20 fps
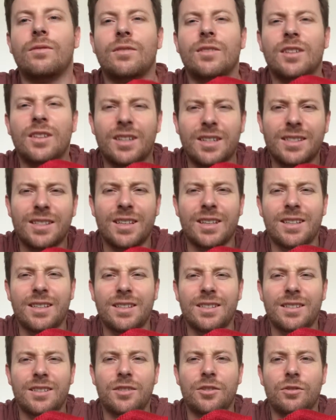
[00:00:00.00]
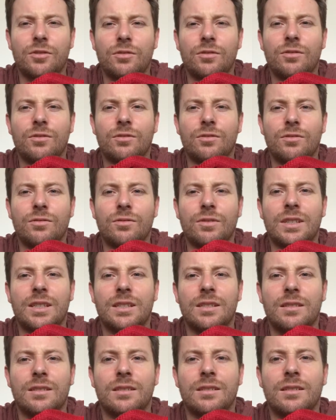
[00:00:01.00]
Did I say these are twos or
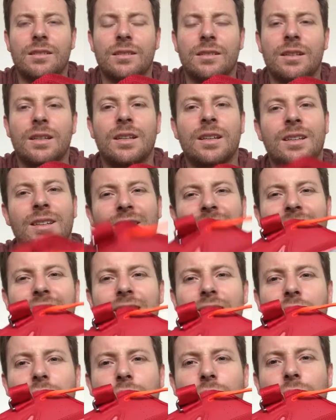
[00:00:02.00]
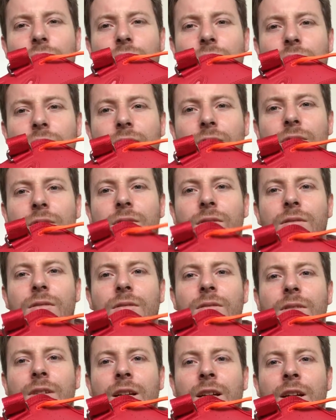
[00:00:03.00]
threes? These are twos.
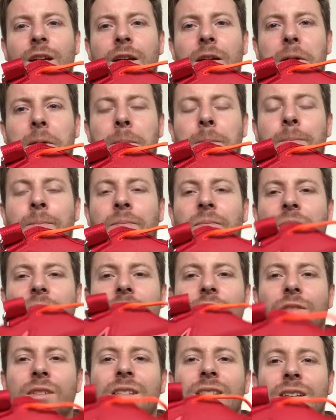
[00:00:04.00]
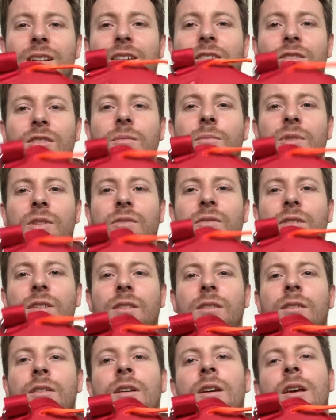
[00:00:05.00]
The reason I got them over
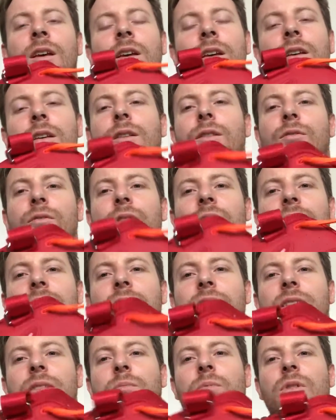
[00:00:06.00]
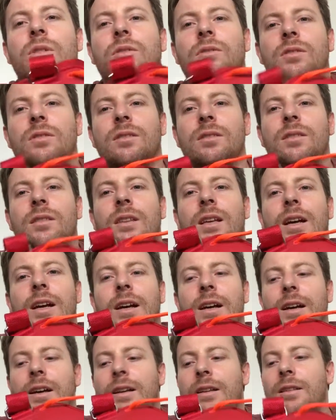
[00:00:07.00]
the threes is because
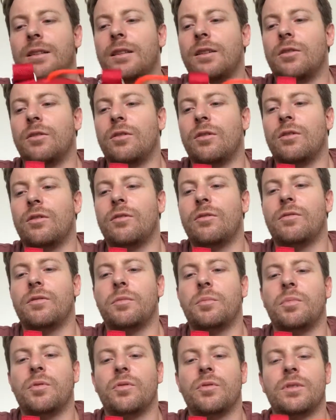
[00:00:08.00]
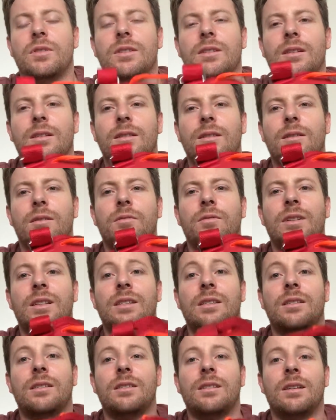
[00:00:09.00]
there are a lot of reports that the
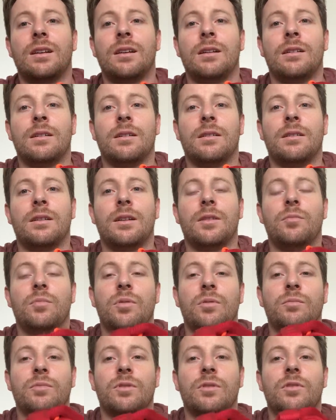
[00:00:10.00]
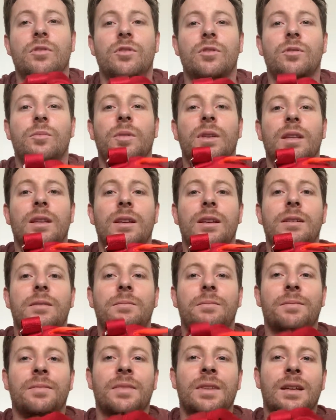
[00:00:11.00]
threes had problems with durability,
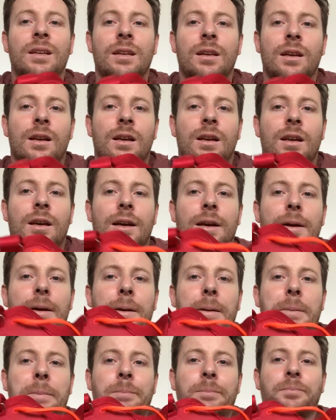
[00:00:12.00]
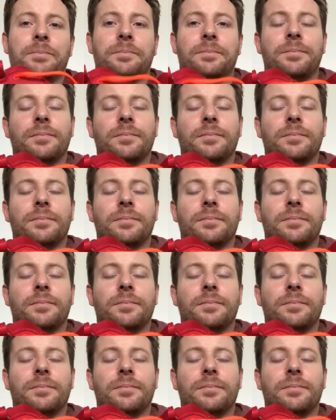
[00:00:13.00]
um,